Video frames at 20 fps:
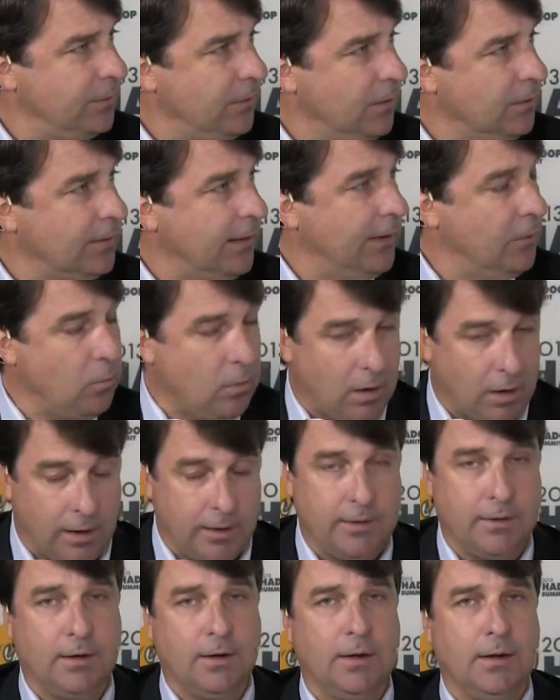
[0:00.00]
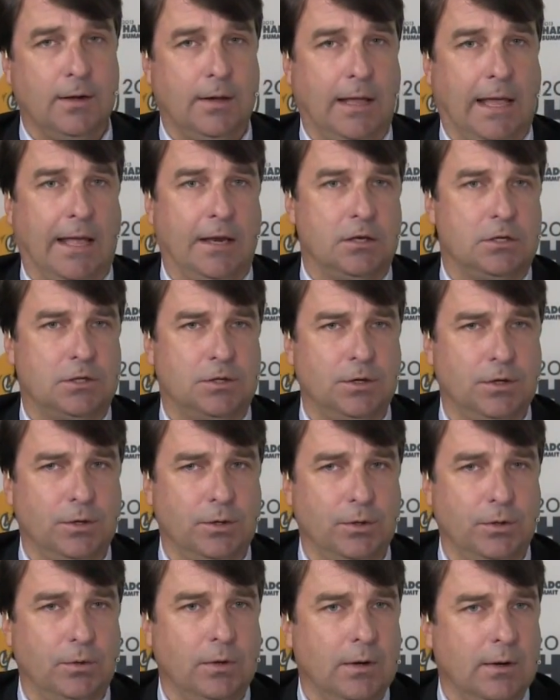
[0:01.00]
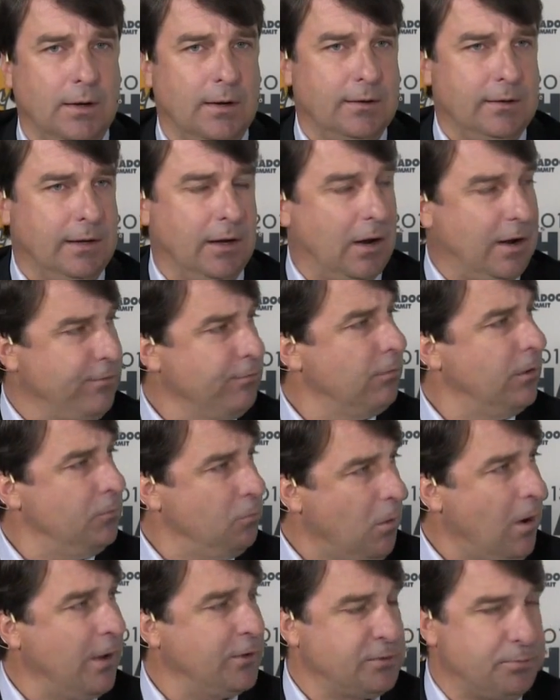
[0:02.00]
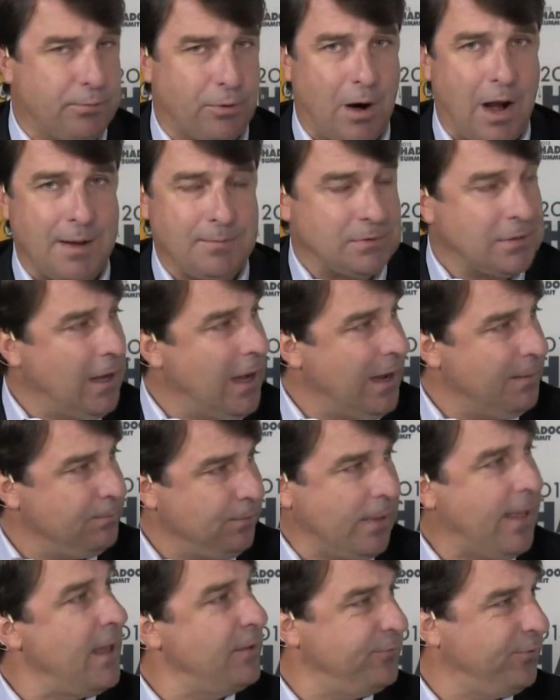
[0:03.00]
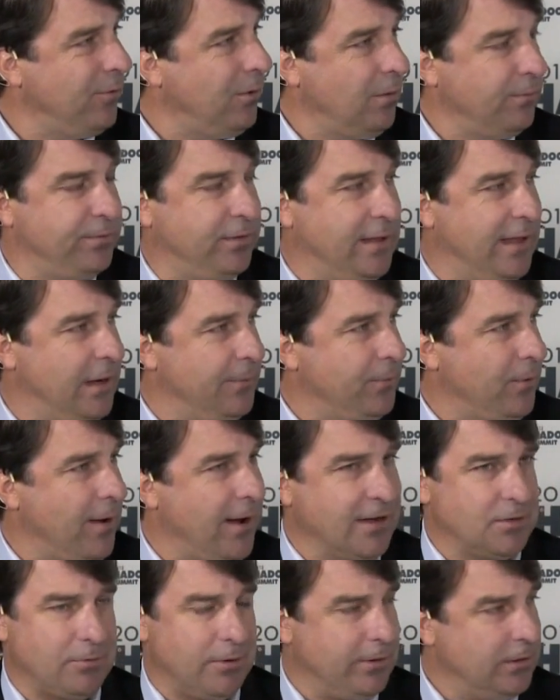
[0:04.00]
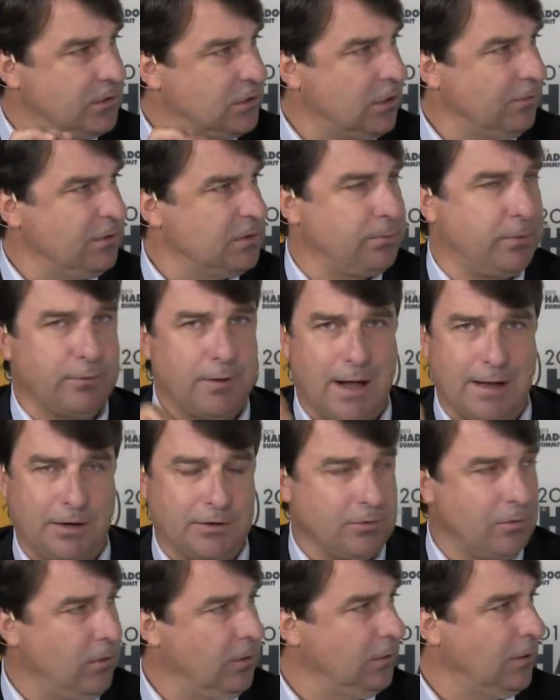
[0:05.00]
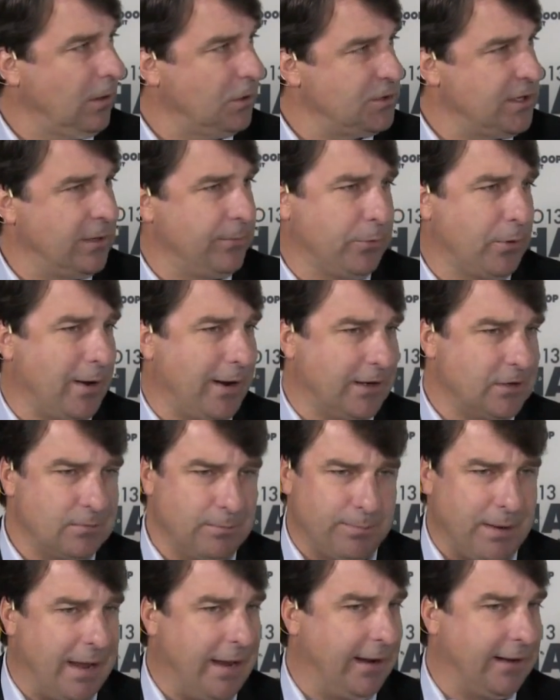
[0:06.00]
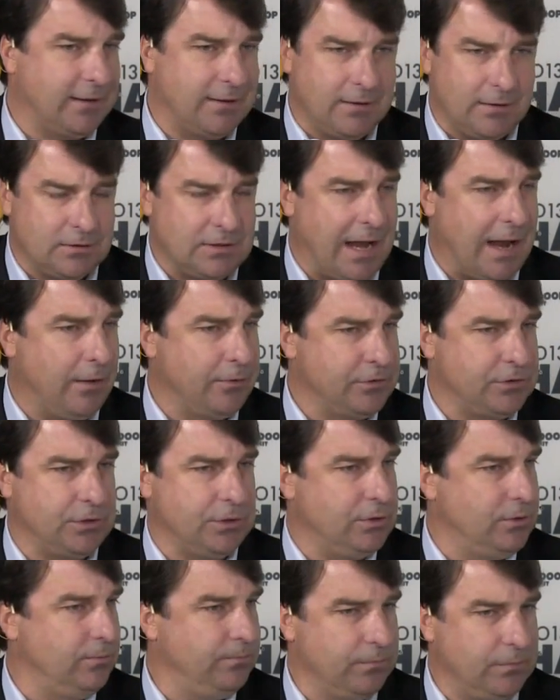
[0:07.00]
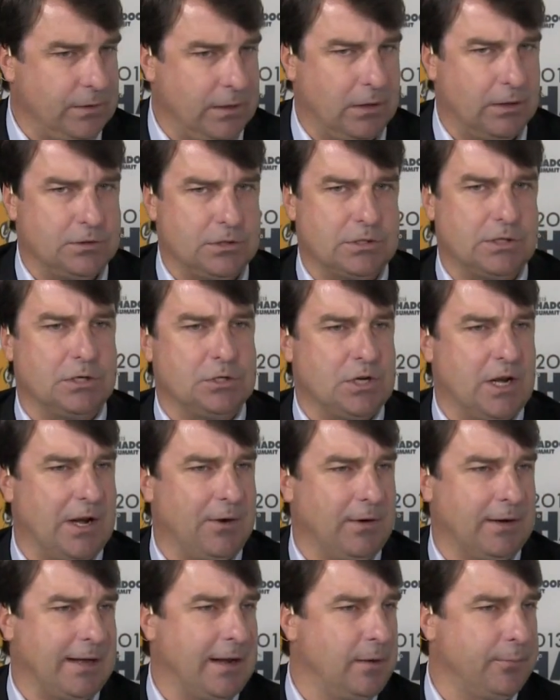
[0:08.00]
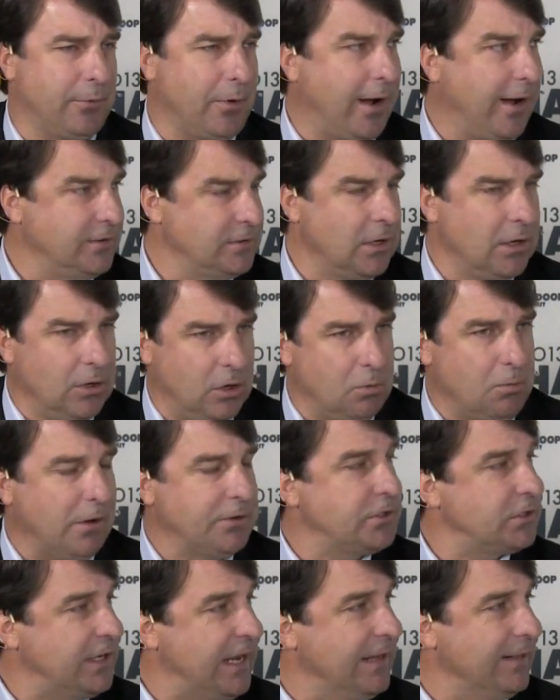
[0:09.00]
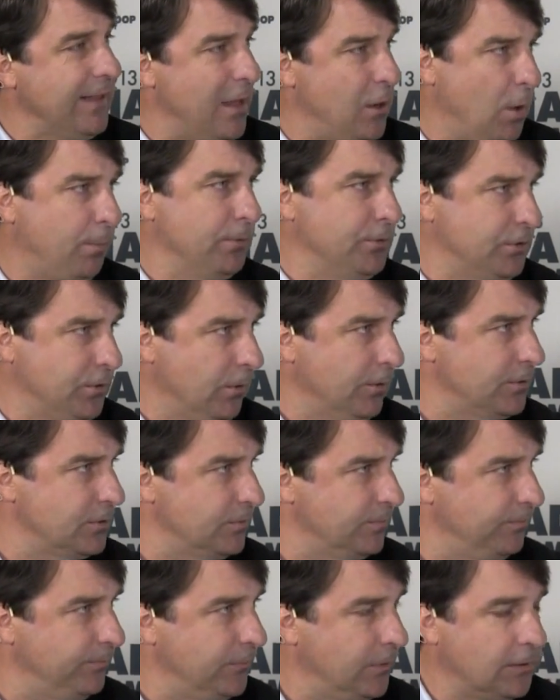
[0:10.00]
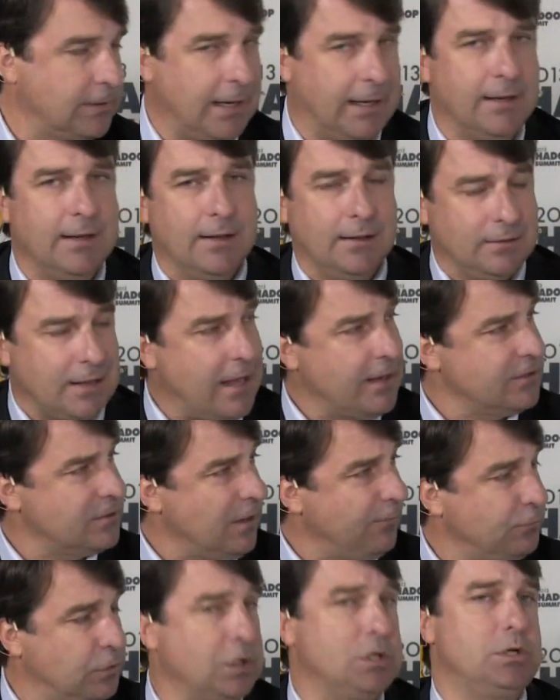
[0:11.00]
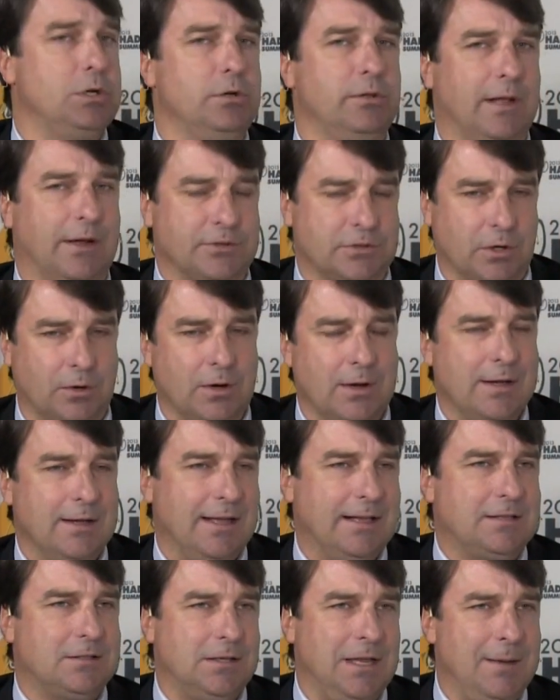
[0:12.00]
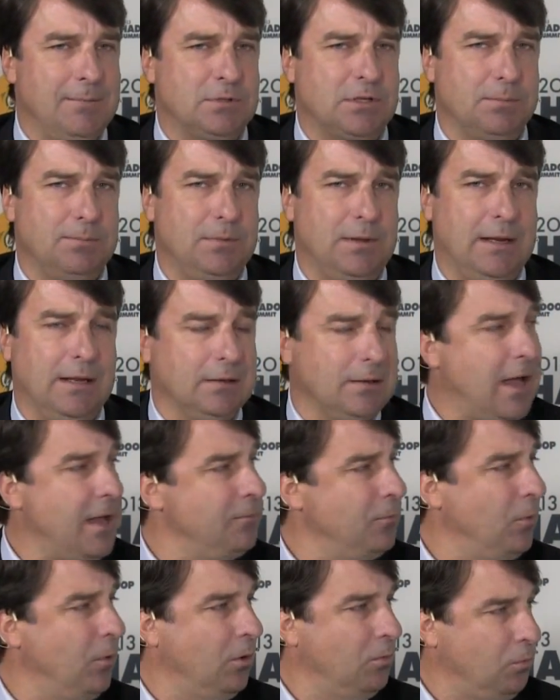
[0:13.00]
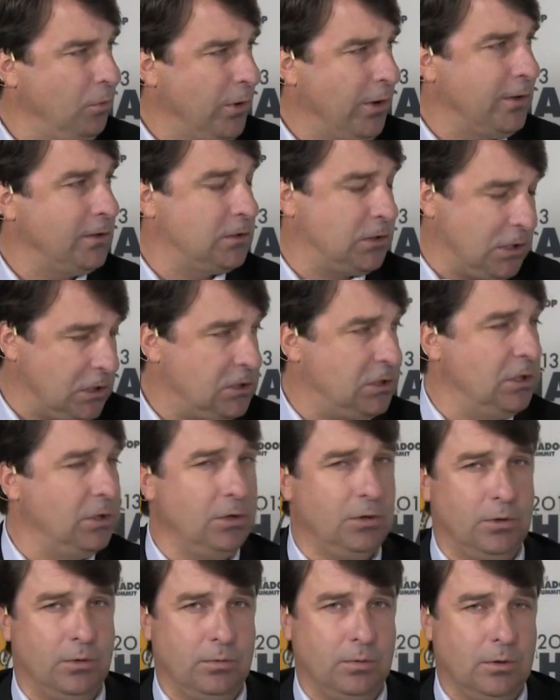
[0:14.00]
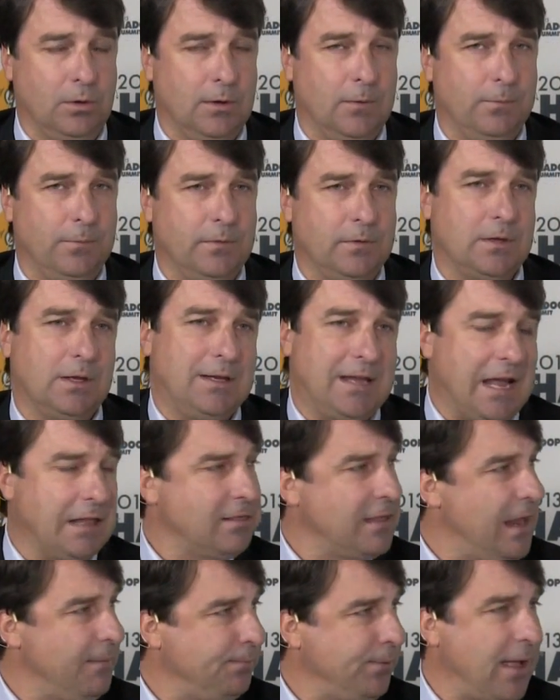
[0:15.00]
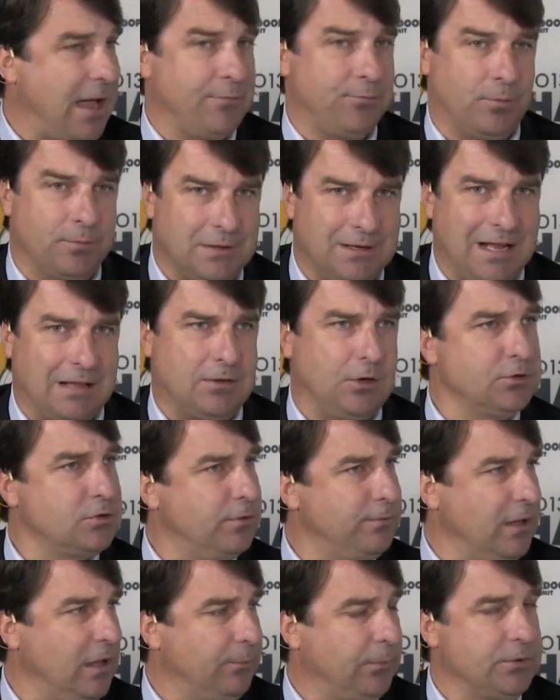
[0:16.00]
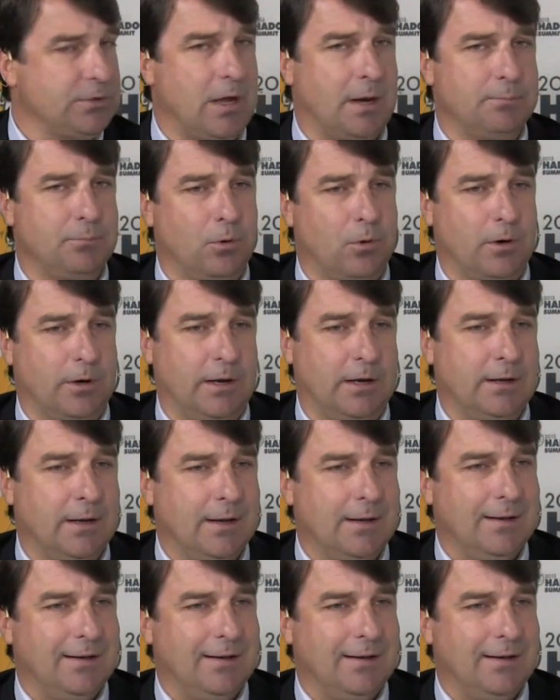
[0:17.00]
Okay, one, and two, everyone wants prime time platform for the enterprise, whether it's service providers or a large enterprise bank down to just a generic enterprise who wants scale out open source. Okay, a lot of stuff to do there. So it seems to be a lot more work to do to get that platform, to get those developers onboarded.